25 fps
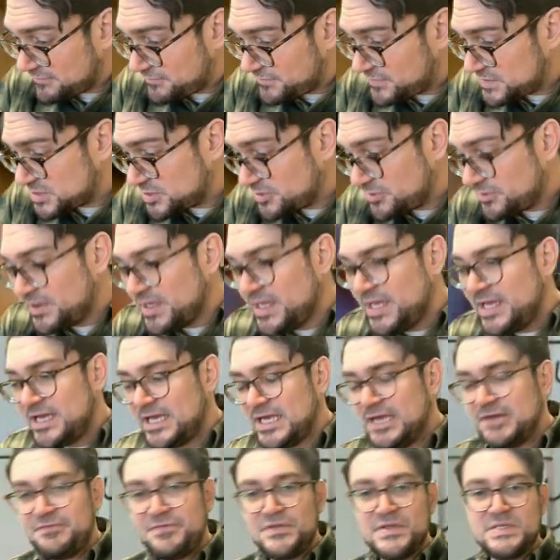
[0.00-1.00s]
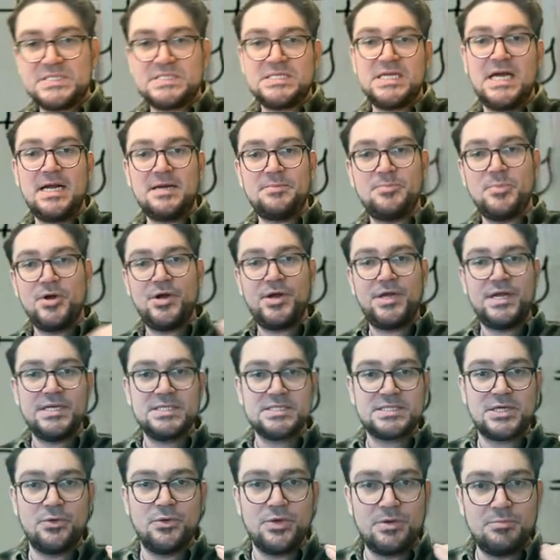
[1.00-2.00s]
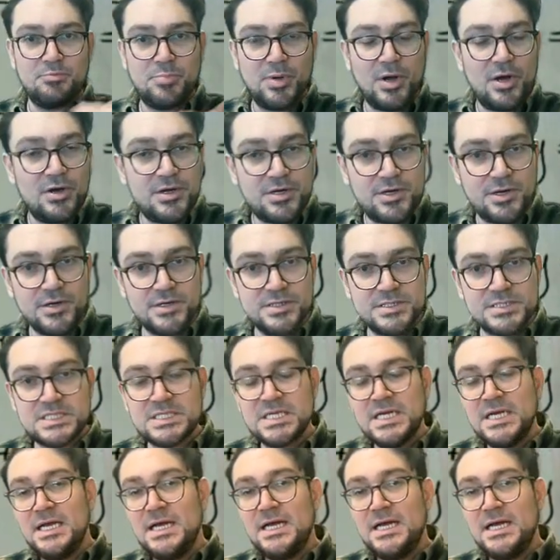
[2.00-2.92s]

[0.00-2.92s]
So if the stock market is going bonkers,